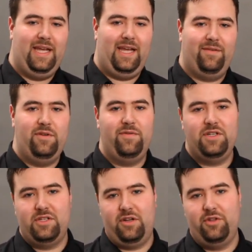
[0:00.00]
And if you've
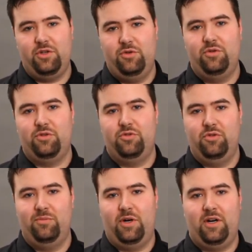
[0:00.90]
installed the Google
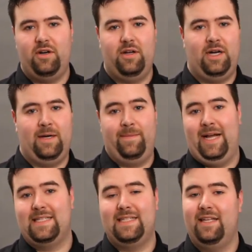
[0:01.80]
toolbar um,
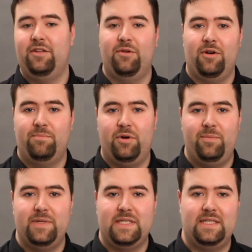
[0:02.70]
accidentally or on
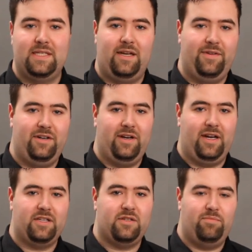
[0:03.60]
purpose inside of Internet
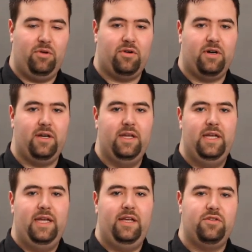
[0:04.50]
Explorer,
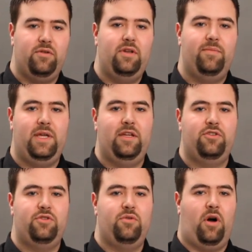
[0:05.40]
it's going to begin
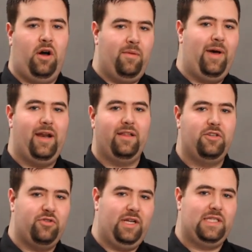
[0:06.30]
to automatically
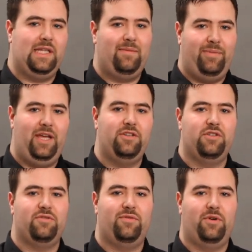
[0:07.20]
translate
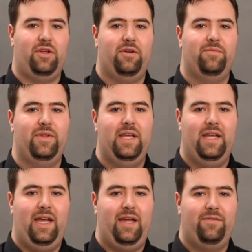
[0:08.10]
pages for you.
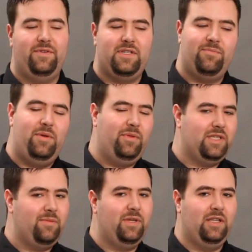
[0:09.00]
And for some people
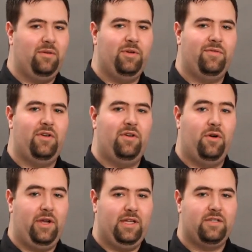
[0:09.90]
this can be a little bit of
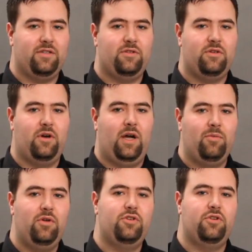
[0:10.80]
annoyance, so I'm
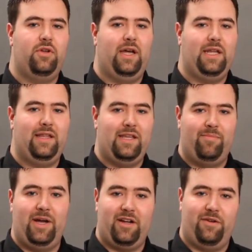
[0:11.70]
going to show you how to get
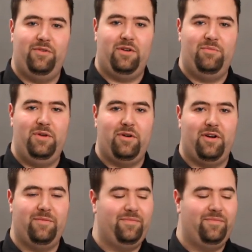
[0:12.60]
that back off your computer.